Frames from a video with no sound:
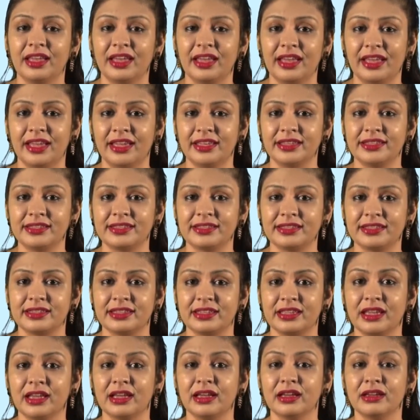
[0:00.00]
Hence,
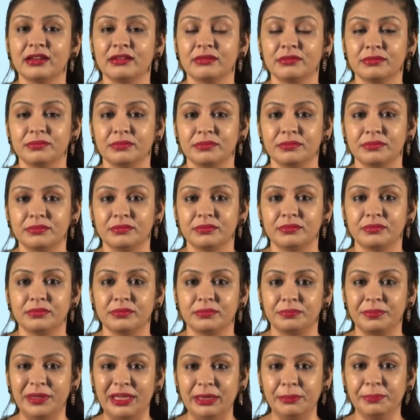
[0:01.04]

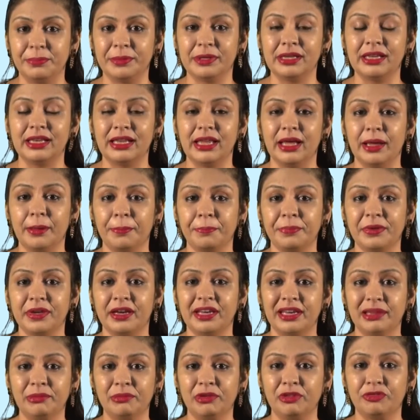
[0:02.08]
people
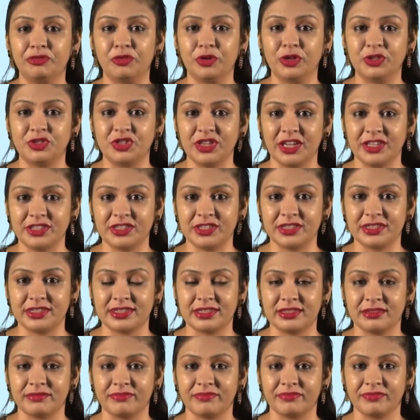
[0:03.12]
appearing before
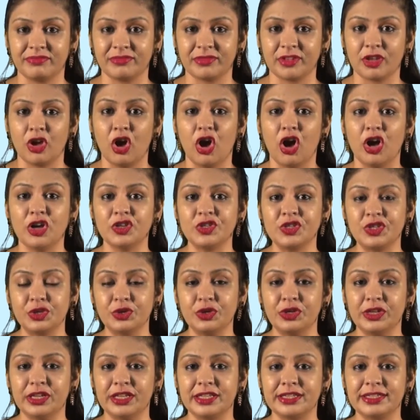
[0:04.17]
judges or
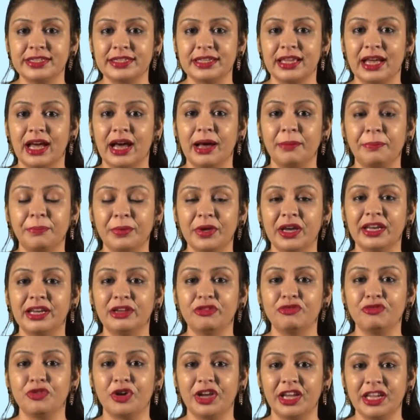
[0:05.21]
students appearing
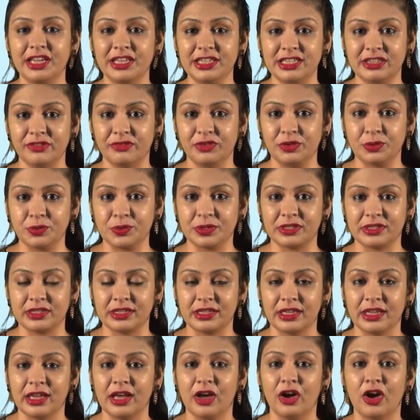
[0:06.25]
for interviews
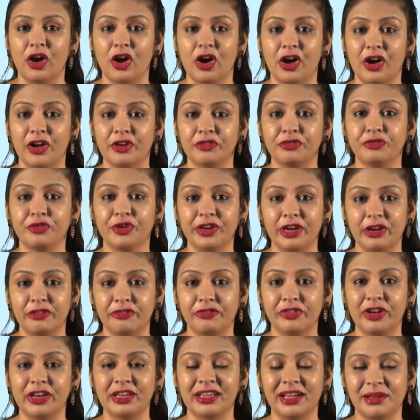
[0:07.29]
or for
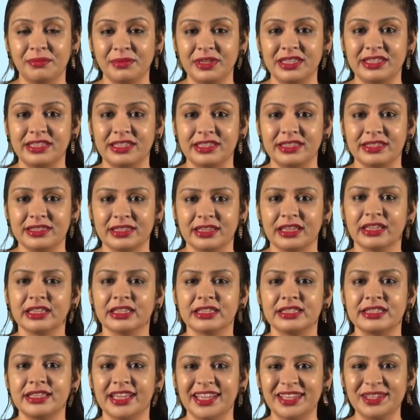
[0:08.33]
referral committees
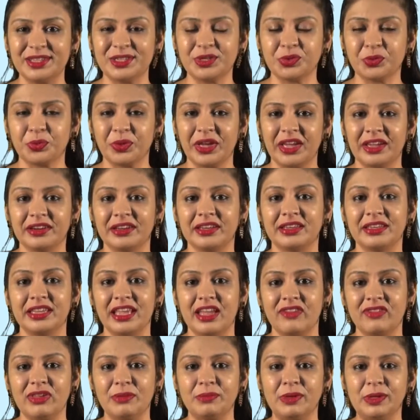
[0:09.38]
tend to wear
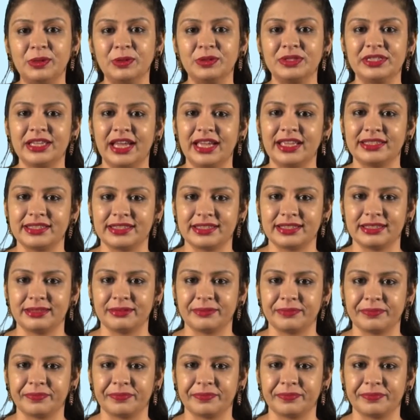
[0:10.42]
navy blue ties.